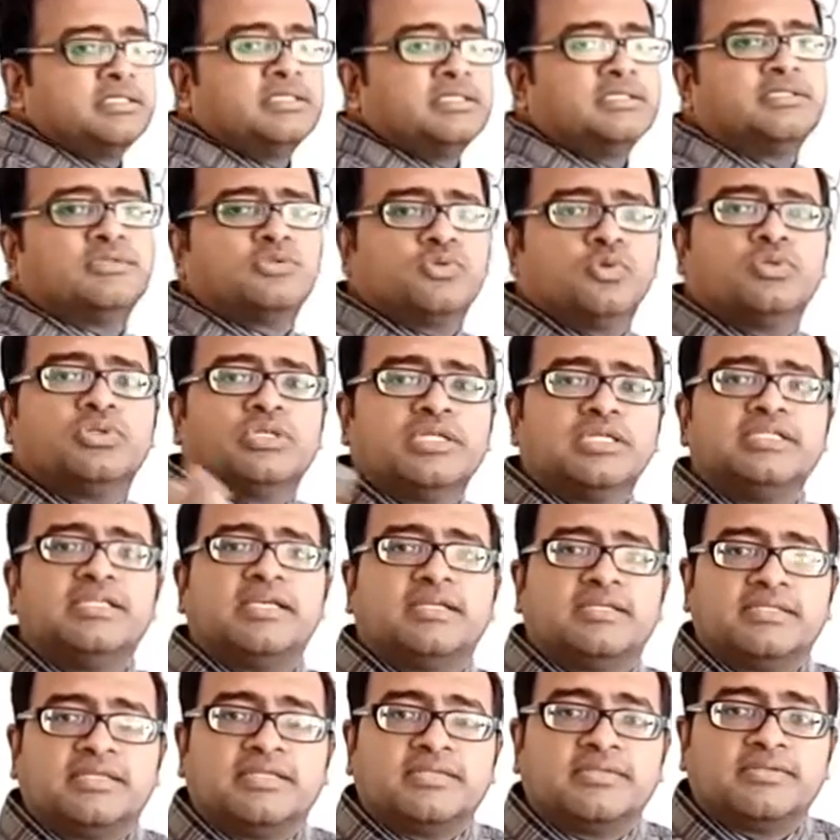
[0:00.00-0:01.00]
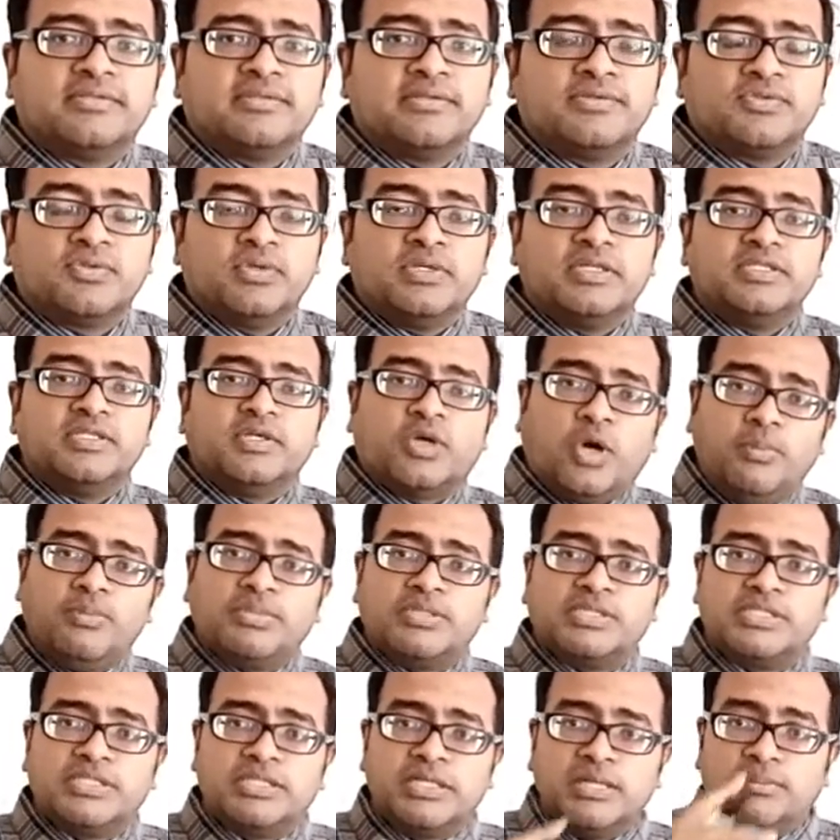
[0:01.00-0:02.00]
is 2 3s are 6. So, it is a
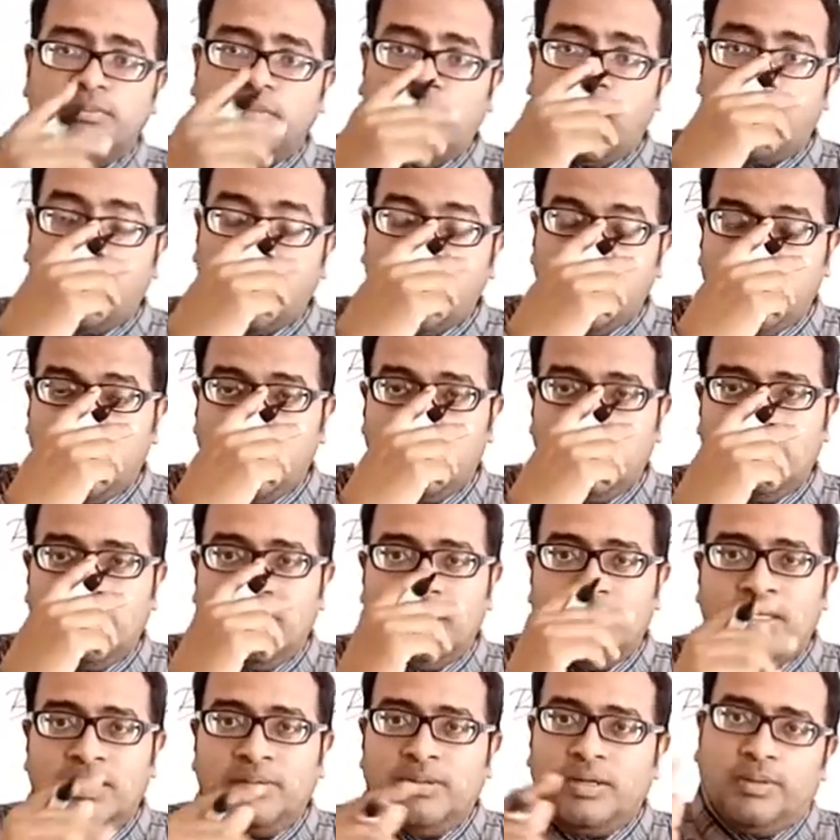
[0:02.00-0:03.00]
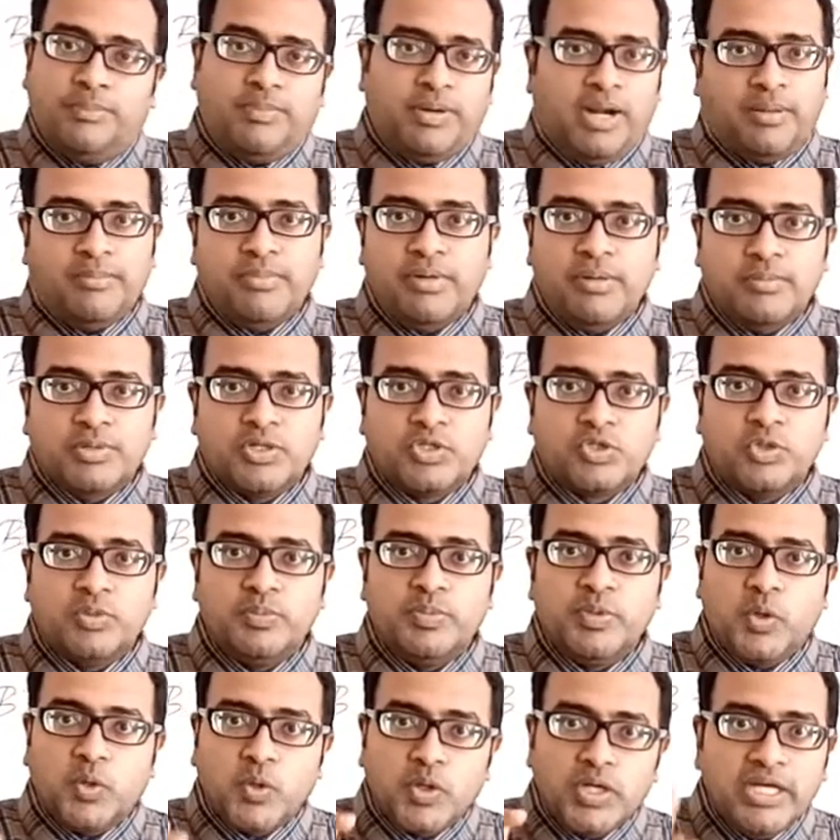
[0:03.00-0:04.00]
composite number. A prime number should
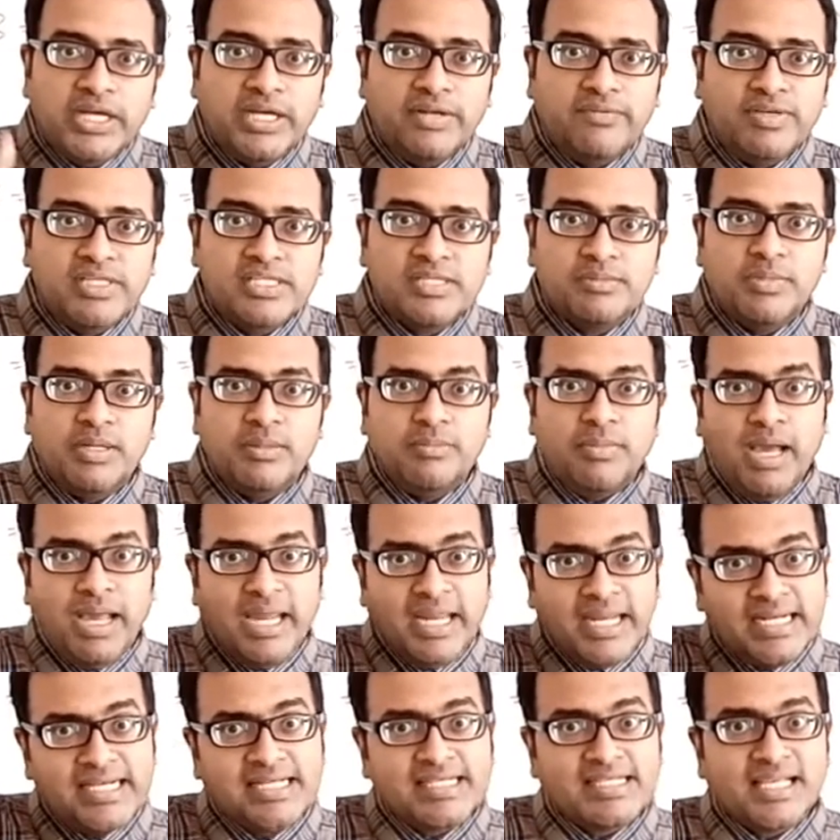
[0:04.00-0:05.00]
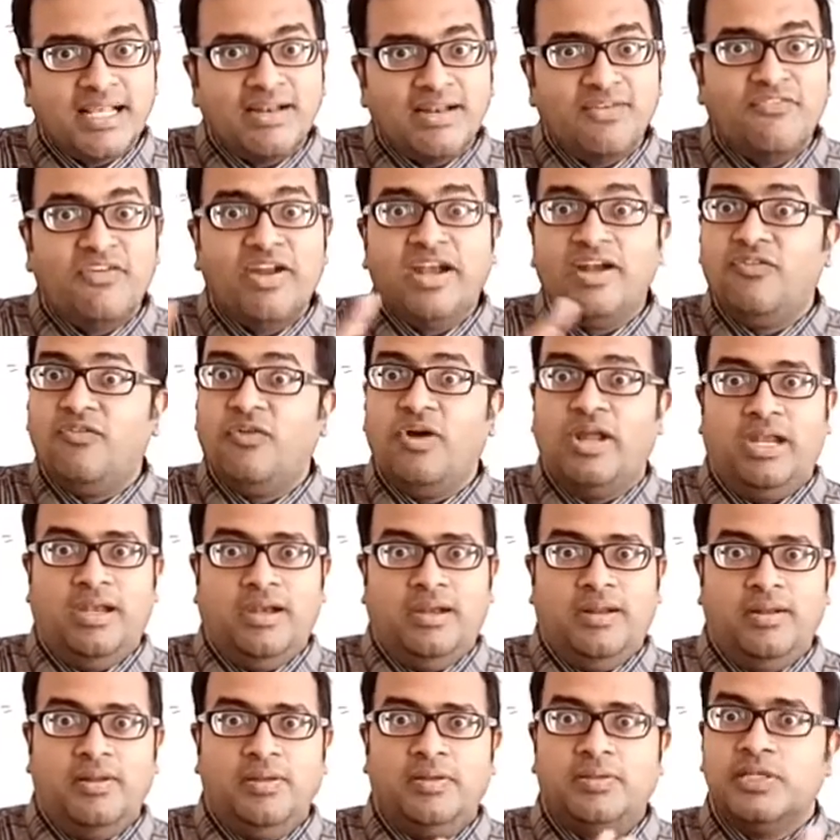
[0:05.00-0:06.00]
be only divisible by itself and 1.
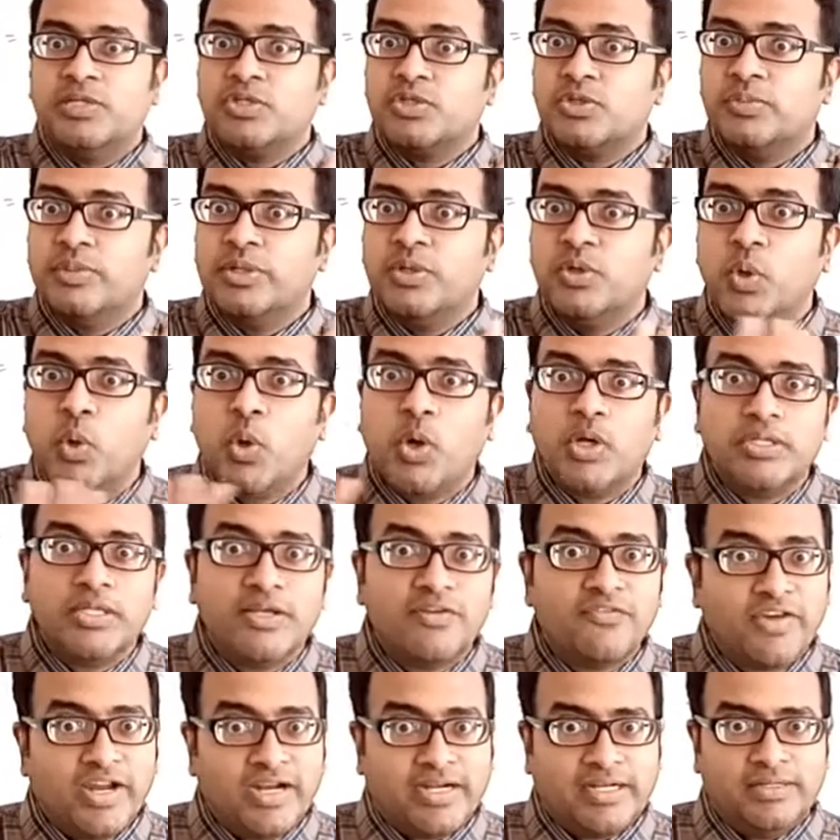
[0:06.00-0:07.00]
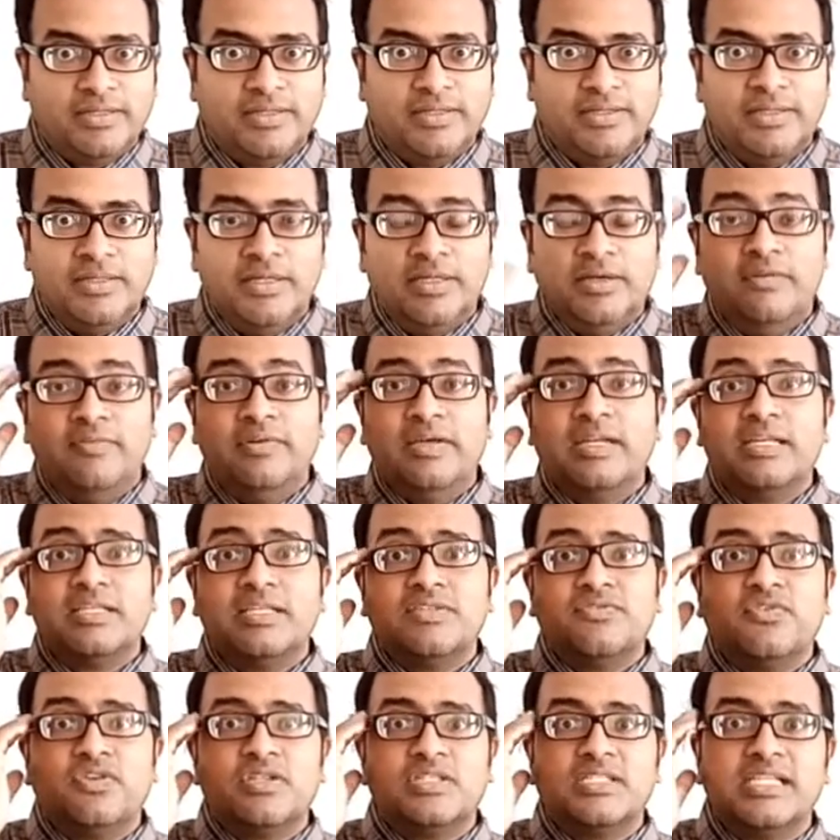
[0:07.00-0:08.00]
There should be no other factor.
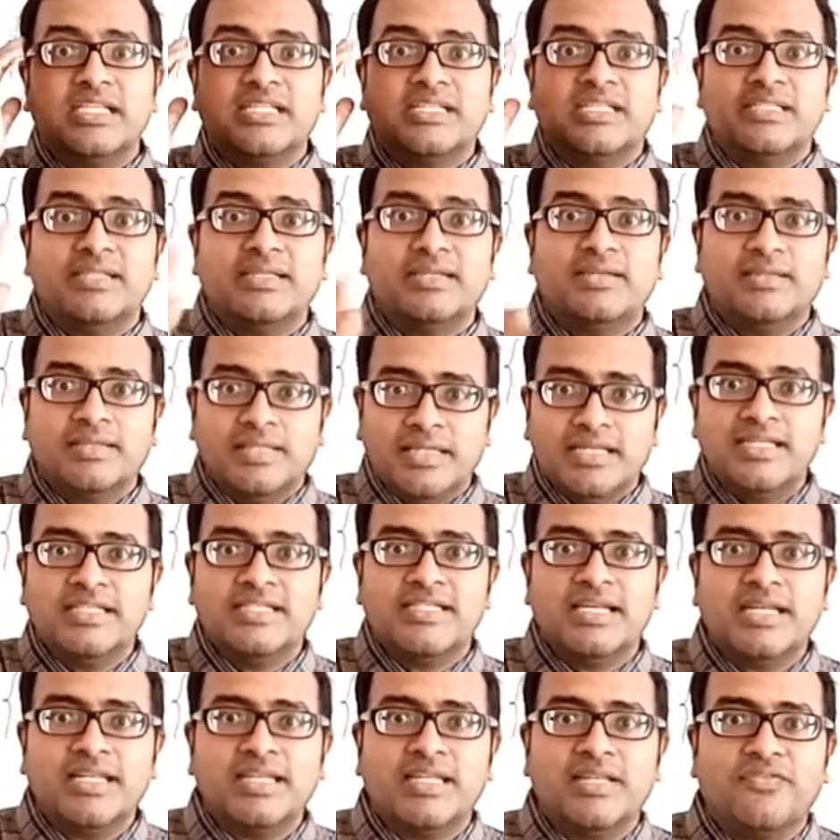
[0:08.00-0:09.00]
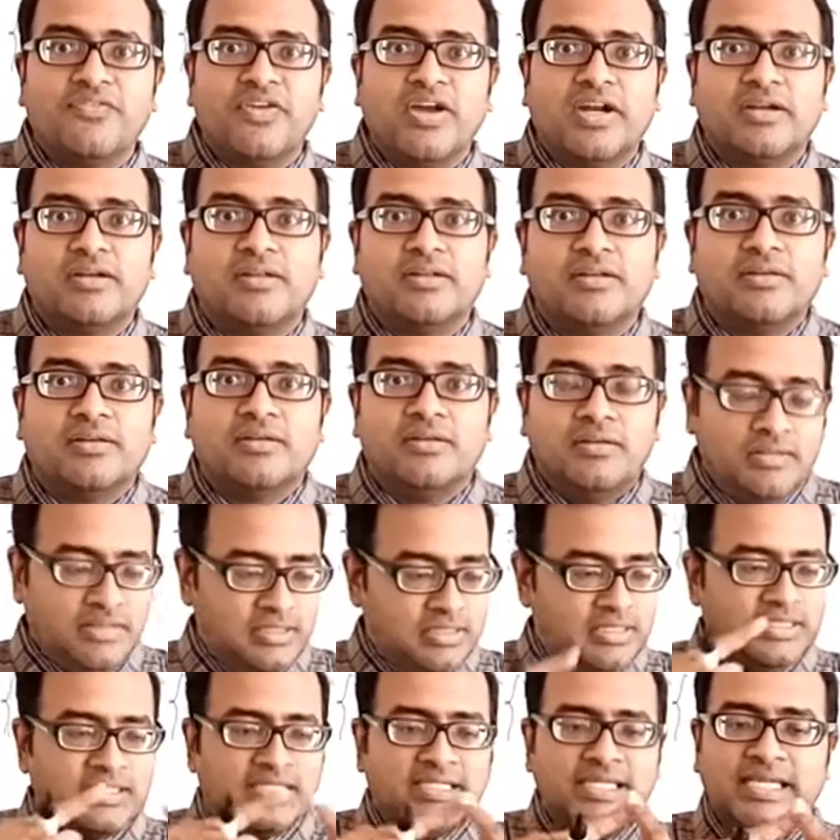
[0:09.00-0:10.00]
Whereas for 6, there is another factor.
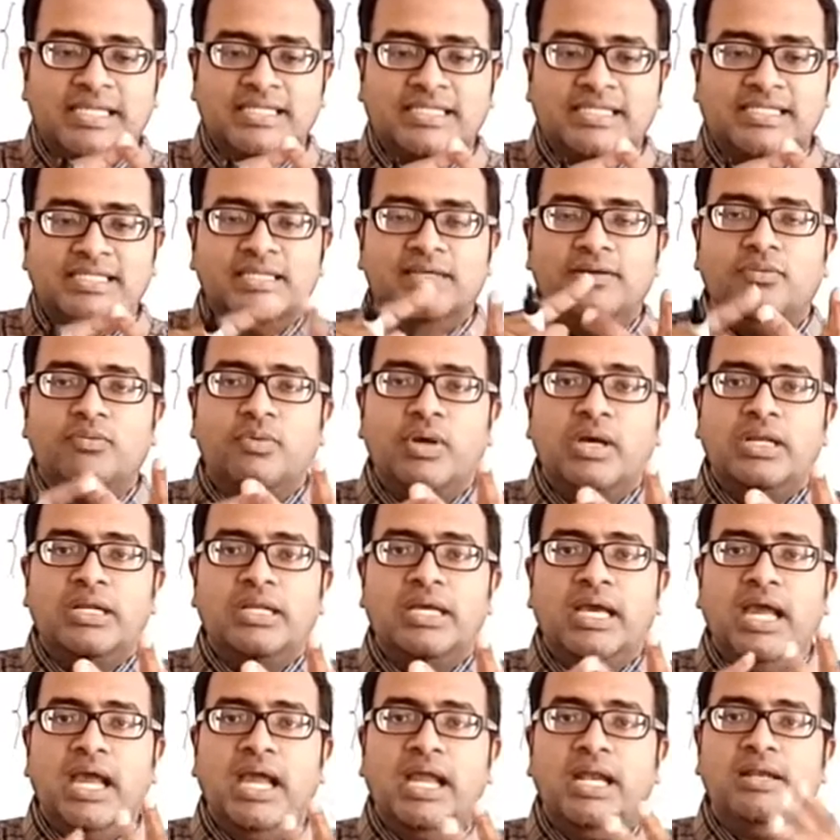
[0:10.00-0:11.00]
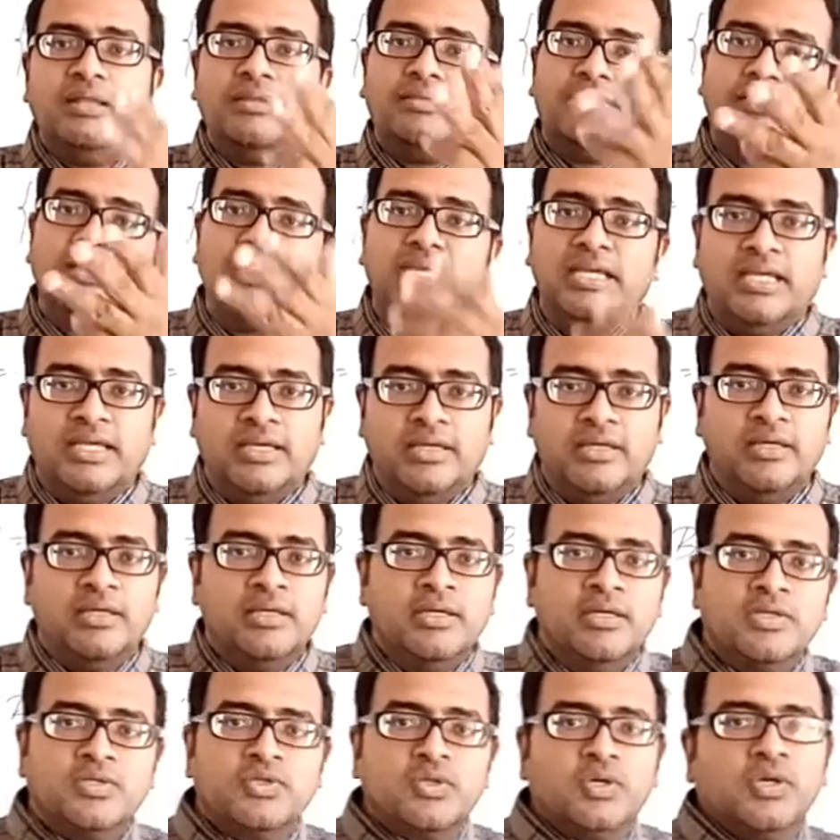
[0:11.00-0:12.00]
6, 1 and 3.
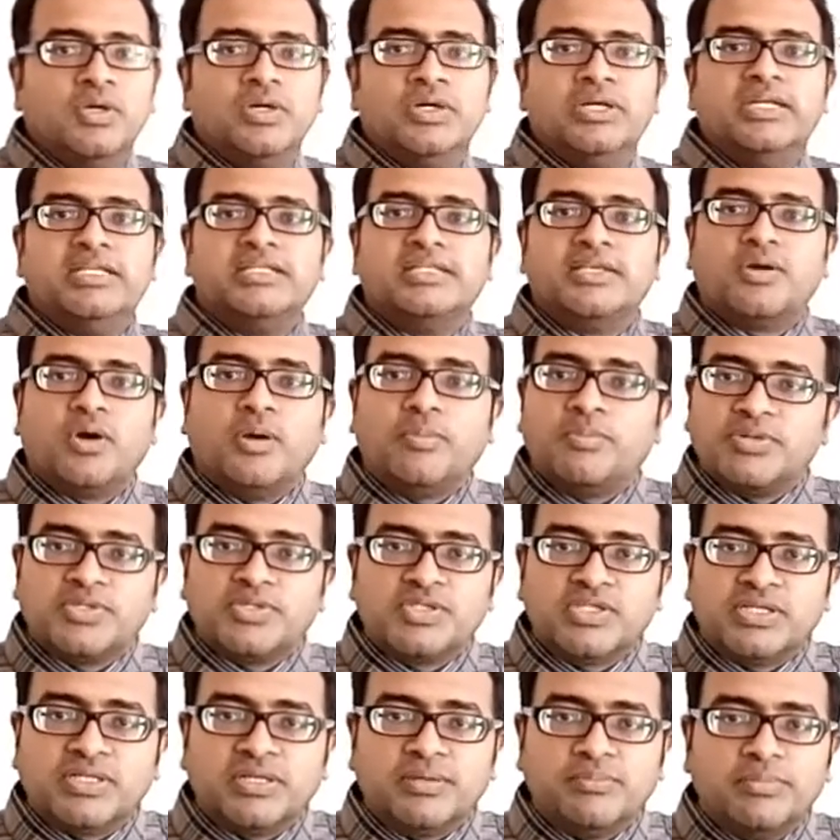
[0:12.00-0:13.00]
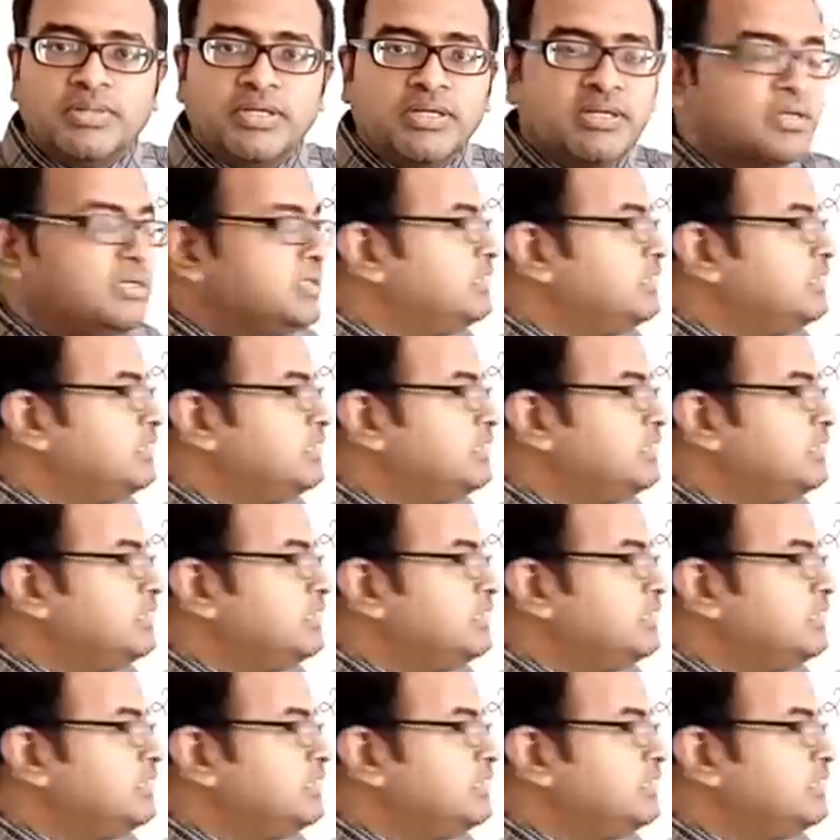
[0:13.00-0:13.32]
So, it is a composite number.